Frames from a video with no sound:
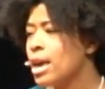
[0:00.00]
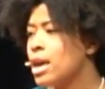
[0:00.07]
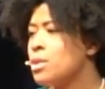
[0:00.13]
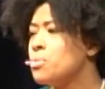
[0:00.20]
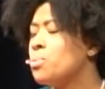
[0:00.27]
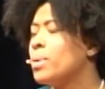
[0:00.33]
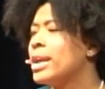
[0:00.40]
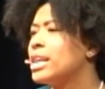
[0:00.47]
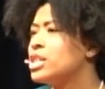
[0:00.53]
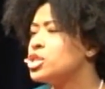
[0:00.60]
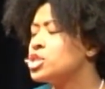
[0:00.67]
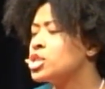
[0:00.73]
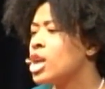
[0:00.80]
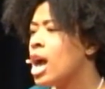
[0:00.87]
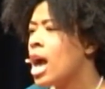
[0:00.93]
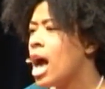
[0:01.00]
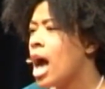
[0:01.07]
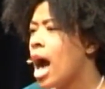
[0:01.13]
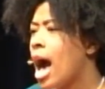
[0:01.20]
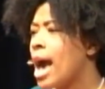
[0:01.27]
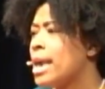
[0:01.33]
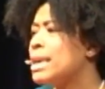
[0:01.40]
in which
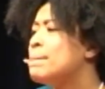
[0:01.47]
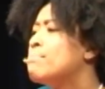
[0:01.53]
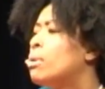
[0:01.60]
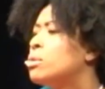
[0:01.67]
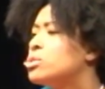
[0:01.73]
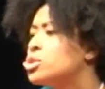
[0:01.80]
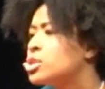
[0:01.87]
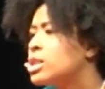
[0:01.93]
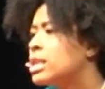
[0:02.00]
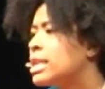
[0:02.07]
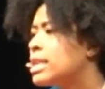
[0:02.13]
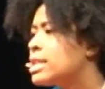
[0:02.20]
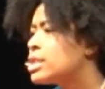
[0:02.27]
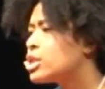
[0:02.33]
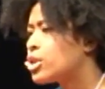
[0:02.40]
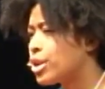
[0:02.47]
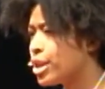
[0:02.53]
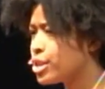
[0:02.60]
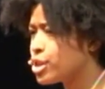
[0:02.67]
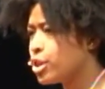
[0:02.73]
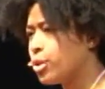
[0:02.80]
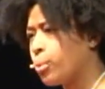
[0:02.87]
I emotionally
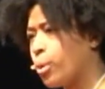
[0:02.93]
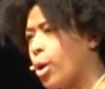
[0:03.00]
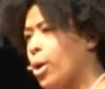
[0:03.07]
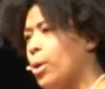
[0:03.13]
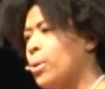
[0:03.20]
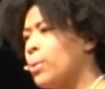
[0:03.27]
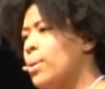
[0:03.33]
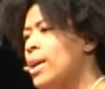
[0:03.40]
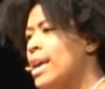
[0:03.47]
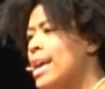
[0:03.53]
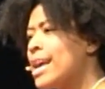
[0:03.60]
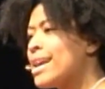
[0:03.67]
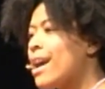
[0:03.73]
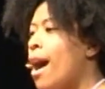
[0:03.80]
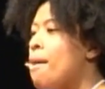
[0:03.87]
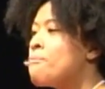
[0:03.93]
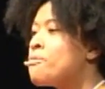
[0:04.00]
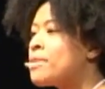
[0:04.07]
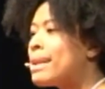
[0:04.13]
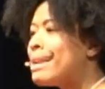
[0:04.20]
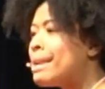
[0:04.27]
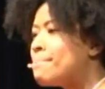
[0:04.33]
started to grow
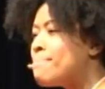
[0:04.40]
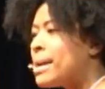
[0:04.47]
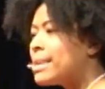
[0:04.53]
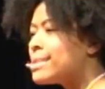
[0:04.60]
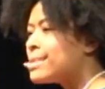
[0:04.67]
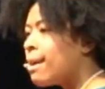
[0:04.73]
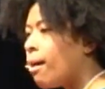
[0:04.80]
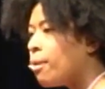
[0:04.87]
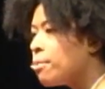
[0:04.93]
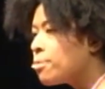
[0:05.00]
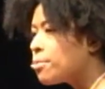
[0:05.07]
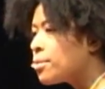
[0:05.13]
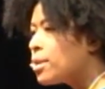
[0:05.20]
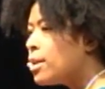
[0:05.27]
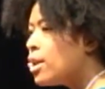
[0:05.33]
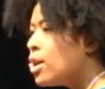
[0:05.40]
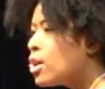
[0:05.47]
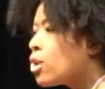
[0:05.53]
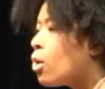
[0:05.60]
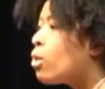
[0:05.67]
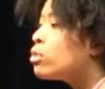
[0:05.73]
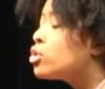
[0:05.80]
confident in myself.
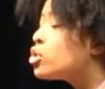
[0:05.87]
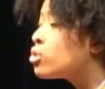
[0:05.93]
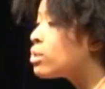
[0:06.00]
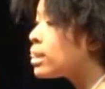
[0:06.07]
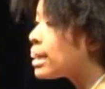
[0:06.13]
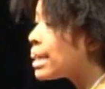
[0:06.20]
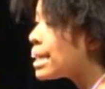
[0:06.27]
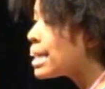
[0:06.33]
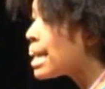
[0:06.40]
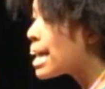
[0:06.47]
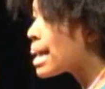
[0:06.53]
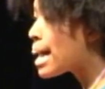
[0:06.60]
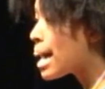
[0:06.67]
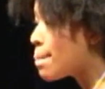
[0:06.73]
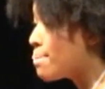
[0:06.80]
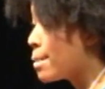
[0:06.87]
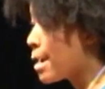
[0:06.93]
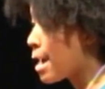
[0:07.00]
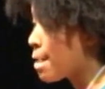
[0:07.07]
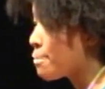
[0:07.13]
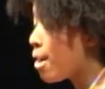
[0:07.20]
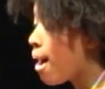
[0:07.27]
Culturally, I
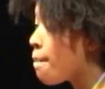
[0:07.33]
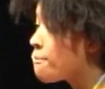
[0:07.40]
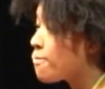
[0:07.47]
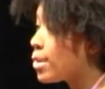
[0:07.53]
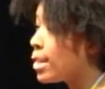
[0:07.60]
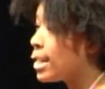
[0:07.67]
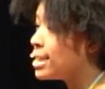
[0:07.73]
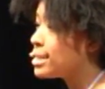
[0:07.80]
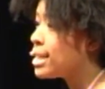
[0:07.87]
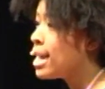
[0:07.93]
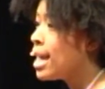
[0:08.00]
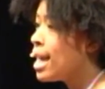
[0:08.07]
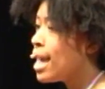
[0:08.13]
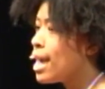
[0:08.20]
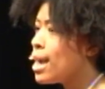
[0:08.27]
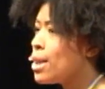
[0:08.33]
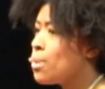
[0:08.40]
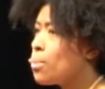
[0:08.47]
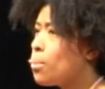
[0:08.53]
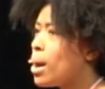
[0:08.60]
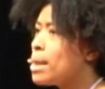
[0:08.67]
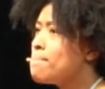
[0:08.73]
became confident
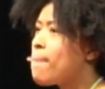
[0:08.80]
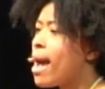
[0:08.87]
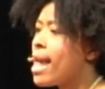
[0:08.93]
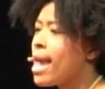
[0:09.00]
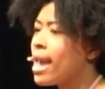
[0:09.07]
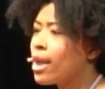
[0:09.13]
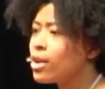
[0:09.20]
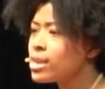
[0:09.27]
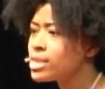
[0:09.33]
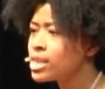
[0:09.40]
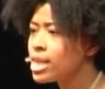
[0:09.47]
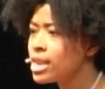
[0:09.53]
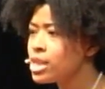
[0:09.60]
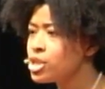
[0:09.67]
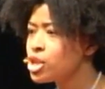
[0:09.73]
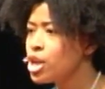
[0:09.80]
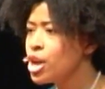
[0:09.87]
in what my heritage